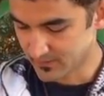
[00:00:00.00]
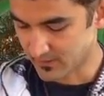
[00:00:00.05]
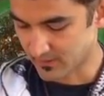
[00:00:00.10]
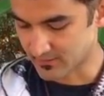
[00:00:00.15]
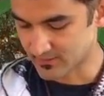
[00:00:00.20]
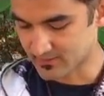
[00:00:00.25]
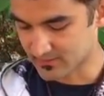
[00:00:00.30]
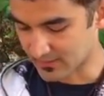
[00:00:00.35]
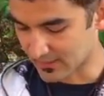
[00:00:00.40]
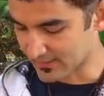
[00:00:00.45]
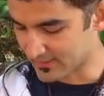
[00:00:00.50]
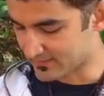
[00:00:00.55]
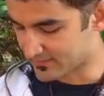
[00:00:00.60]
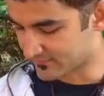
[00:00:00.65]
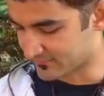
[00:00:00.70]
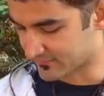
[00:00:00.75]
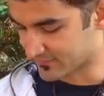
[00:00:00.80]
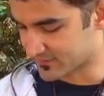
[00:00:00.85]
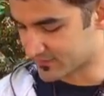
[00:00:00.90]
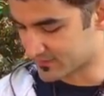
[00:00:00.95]
A slightly
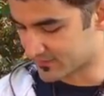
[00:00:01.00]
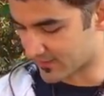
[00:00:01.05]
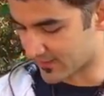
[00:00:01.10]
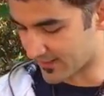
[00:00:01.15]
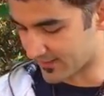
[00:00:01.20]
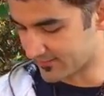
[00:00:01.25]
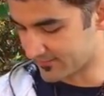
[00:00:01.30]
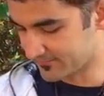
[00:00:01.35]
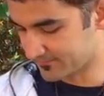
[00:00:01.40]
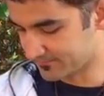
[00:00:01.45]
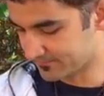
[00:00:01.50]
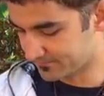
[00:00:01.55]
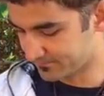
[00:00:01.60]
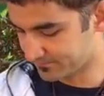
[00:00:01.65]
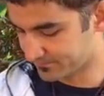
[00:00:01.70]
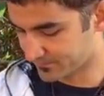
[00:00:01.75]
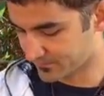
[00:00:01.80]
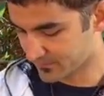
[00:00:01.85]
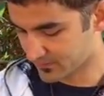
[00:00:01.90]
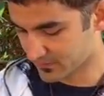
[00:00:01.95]
different style.
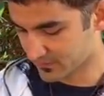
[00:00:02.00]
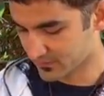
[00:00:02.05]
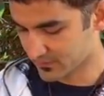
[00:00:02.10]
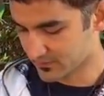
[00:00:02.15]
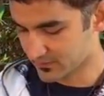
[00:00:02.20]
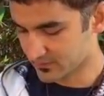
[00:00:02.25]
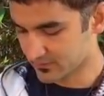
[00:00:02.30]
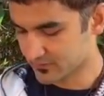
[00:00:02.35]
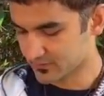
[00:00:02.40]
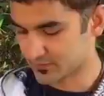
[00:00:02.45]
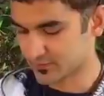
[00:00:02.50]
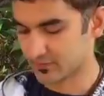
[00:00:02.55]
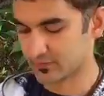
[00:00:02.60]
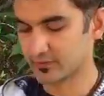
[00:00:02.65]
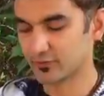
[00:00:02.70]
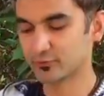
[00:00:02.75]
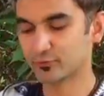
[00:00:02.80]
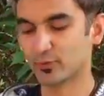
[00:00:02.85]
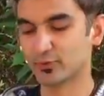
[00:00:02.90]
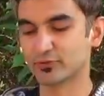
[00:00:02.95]
So
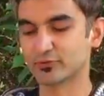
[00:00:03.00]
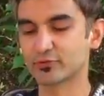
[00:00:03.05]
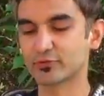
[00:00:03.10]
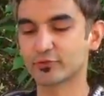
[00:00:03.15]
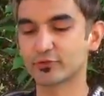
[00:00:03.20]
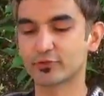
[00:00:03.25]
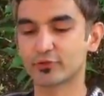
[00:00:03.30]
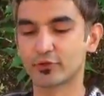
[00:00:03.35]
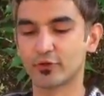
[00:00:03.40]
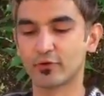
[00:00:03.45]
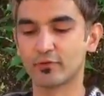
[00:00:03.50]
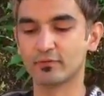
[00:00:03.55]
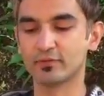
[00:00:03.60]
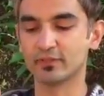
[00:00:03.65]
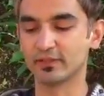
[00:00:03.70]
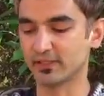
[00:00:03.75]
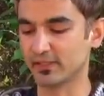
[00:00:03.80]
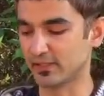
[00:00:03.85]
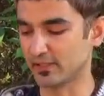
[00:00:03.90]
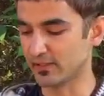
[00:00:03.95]
this one's curved
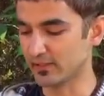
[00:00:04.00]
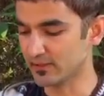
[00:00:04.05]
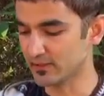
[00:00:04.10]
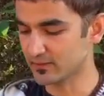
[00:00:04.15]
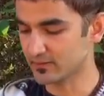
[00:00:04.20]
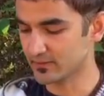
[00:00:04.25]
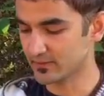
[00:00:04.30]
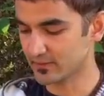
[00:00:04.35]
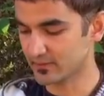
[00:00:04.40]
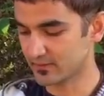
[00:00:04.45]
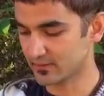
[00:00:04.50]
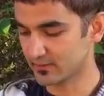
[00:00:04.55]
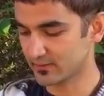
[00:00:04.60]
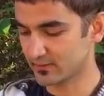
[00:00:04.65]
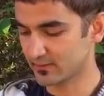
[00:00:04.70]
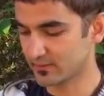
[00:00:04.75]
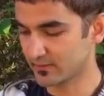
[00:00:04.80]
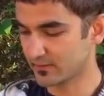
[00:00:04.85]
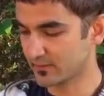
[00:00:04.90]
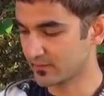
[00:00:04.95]
in.
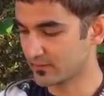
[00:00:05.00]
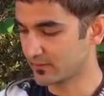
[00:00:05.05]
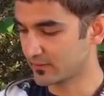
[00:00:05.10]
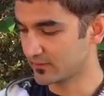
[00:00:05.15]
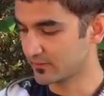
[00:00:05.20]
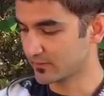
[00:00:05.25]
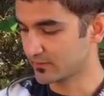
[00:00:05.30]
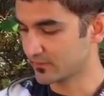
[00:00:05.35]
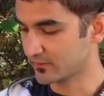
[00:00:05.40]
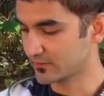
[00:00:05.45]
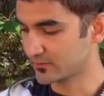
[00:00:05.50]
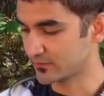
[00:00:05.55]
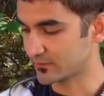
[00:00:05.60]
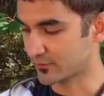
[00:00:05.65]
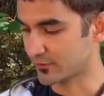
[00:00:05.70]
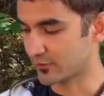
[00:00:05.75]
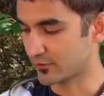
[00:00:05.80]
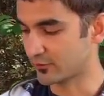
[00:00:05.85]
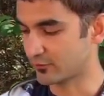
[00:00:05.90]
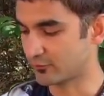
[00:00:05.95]

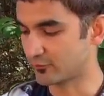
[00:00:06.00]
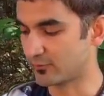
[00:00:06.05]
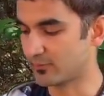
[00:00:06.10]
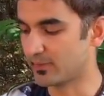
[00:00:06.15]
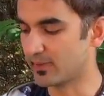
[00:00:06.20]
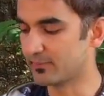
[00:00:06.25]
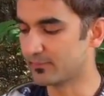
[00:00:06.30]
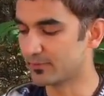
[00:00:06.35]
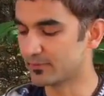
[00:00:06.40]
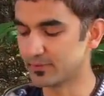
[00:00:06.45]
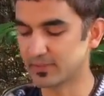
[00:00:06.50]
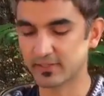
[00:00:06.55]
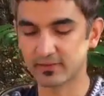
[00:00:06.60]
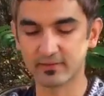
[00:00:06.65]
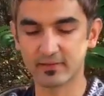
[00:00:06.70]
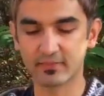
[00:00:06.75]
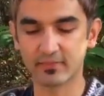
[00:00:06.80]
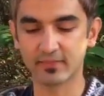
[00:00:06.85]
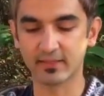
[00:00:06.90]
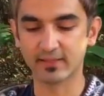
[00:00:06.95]
So remembering
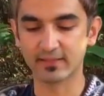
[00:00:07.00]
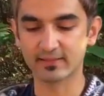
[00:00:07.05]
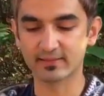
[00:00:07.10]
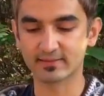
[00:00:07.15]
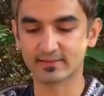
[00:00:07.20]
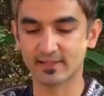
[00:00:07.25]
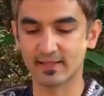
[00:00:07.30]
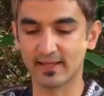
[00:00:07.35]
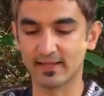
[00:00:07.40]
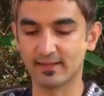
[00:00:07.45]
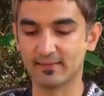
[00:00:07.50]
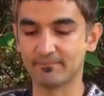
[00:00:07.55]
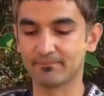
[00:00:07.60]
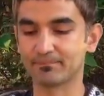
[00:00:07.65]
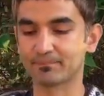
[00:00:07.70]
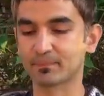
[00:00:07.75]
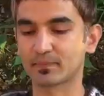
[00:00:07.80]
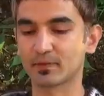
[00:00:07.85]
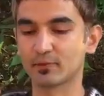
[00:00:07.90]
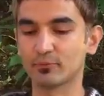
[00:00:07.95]
the things that
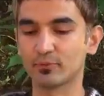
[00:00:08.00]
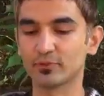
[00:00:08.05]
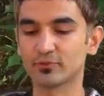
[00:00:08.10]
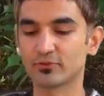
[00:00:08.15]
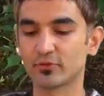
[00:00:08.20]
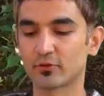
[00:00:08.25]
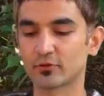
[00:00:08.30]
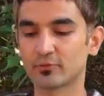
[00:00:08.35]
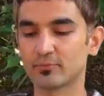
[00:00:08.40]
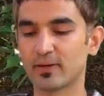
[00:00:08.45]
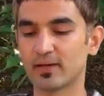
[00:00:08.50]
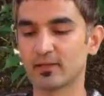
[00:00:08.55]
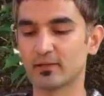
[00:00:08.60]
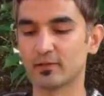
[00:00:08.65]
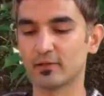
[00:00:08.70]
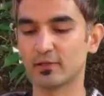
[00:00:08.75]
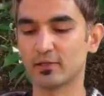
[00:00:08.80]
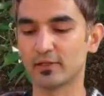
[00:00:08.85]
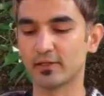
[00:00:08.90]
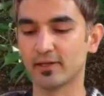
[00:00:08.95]
we talked about
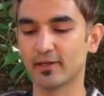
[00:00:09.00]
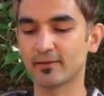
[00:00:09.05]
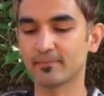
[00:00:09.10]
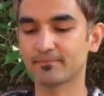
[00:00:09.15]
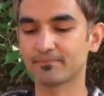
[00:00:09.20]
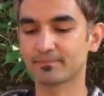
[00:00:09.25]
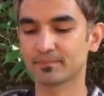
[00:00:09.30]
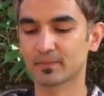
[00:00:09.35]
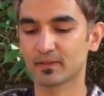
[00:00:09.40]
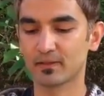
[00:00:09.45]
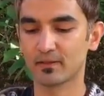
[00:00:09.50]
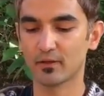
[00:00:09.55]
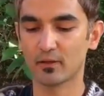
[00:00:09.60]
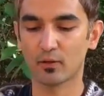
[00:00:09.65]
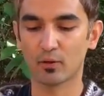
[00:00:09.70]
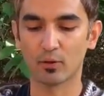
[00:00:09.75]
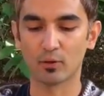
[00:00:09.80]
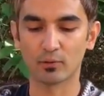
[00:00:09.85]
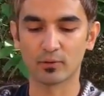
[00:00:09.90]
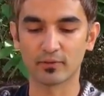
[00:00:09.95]
earlier,
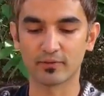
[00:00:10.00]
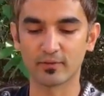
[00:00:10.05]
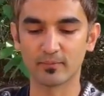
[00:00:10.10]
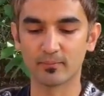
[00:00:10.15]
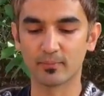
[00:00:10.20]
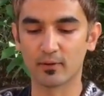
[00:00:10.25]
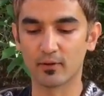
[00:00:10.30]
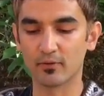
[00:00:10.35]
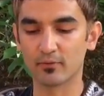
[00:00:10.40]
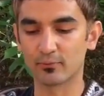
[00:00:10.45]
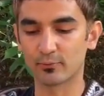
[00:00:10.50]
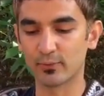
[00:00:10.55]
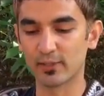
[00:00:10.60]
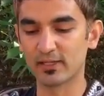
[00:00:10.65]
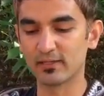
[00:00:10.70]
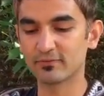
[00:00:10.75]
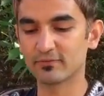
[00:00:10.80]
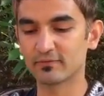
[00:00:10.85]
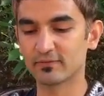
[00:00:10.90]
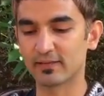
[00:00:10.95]
holding the ball
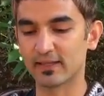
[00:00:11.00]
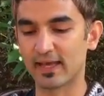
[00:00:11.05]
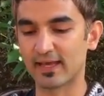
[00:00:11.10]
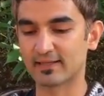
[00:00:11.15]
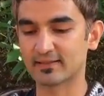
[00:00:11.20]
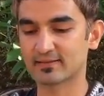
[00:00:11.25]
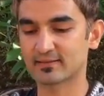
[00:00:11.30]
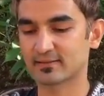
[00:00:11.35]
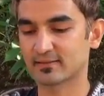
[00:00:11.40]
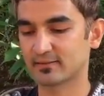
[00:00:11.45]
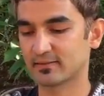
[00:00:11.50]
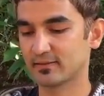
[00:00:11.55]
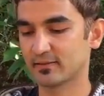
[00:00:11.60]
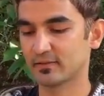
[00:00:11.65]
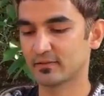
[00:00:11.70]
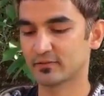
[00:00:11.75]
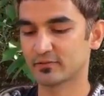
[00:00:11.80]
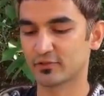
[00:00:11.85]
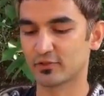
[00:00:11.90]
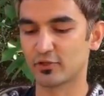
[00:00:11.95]
really flat,
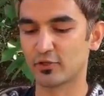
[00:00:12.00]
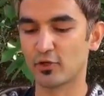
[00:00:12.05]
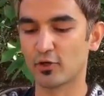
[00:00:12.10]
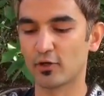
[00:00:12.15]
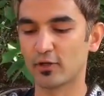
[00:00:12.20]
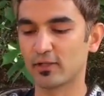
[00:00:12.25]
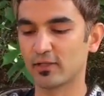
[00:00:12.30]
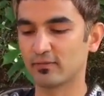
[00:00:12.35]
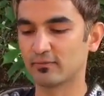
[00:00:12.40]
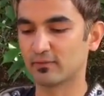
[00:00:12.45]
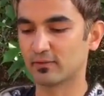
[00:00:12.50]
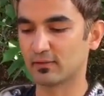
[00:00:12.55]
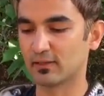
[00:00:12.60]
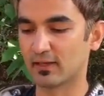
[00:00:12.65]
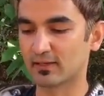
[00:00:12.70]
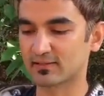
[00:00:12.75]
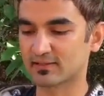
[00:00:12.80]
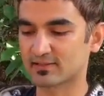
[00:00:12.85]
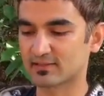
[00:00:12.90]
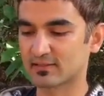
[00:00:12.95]
so not even
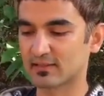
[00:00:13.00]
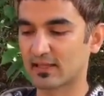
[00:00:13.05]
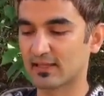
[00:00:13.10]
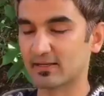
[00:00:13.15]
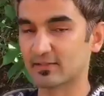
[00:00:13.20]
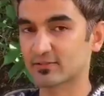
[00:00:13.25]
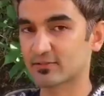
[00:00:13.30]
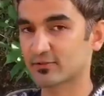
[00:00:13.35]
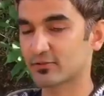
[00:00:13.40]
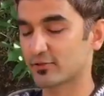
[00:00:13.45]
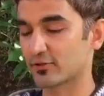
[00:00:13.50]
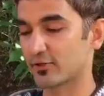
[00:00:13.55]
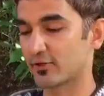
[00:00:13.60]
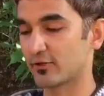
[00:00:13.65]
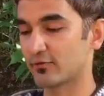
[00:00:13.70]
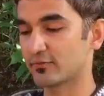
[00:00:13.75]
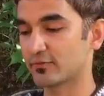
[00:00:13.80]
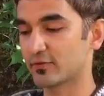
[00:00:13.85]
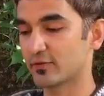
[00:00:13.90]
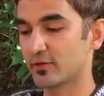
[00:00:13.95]
like slightest
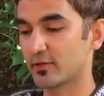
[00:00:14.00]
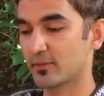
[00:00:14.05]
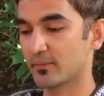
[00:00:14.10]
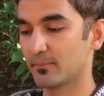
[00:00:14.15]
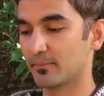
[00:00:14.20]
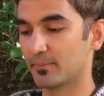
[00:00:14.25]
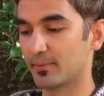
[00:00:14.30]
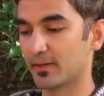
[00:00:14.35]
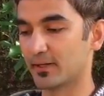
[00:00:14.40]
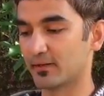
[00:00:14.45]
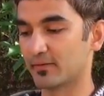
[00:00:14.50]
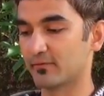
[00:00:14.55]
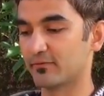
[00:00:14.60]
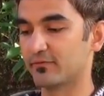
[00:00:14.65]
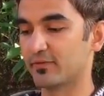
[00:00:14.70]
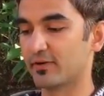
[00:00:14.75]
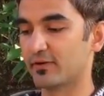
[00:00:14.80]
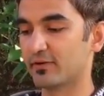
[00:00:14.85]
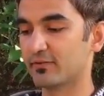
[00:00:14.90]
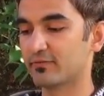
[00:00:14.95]
curve, but
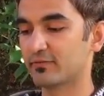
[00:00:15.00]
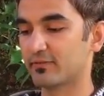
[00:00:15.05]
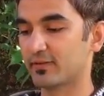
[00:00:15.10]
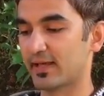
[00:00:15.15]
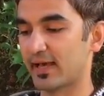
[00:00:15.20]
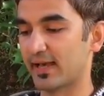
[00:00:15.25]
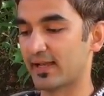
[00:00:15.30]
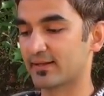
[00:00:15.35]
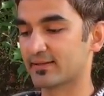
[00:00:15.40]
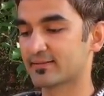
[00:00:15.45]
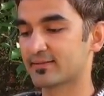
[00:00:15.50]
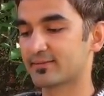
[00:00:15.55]
very flat.